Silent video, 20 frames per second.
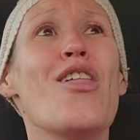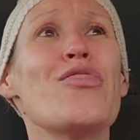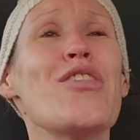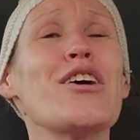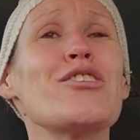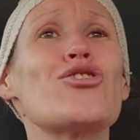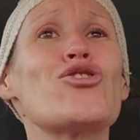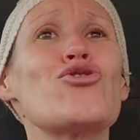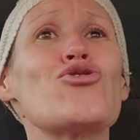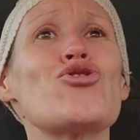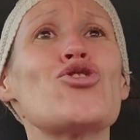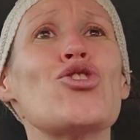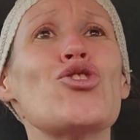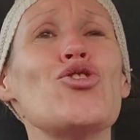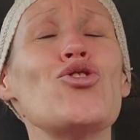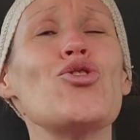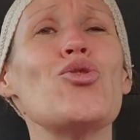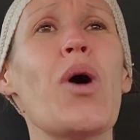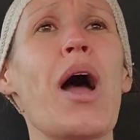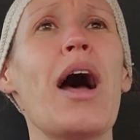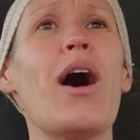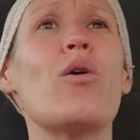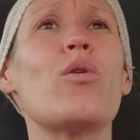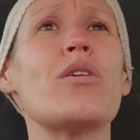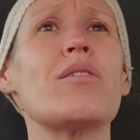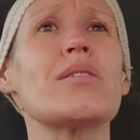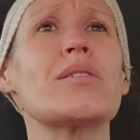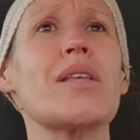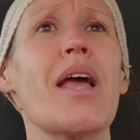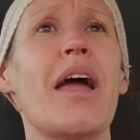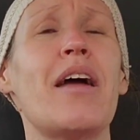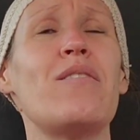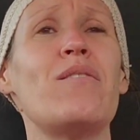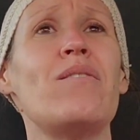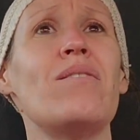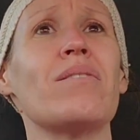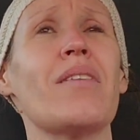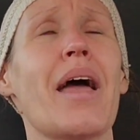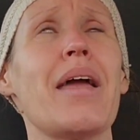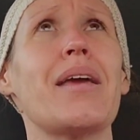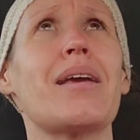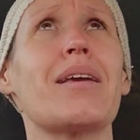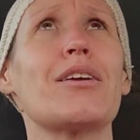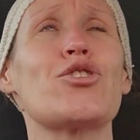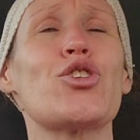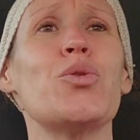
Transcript: That's two hours and like